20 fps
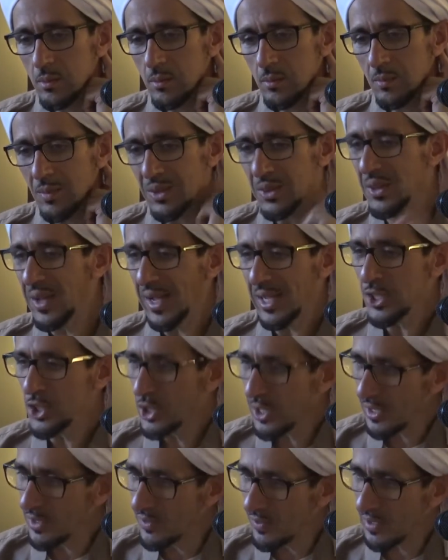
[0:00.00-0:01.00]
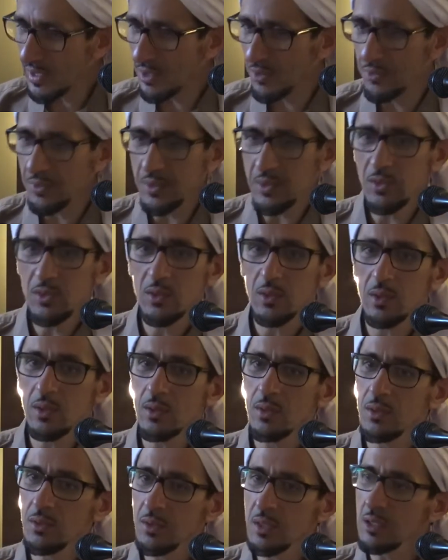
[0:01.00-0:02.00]
But the Hajj itself is
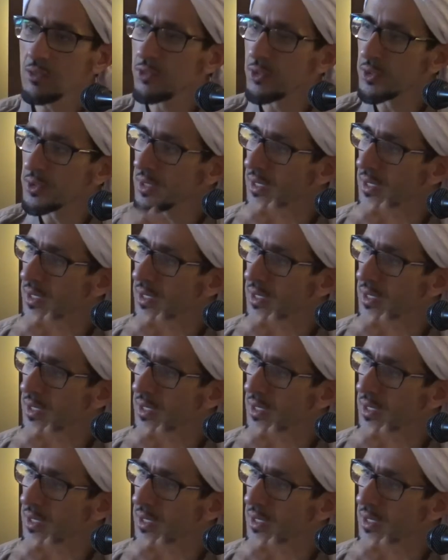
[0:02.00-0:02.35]
3-4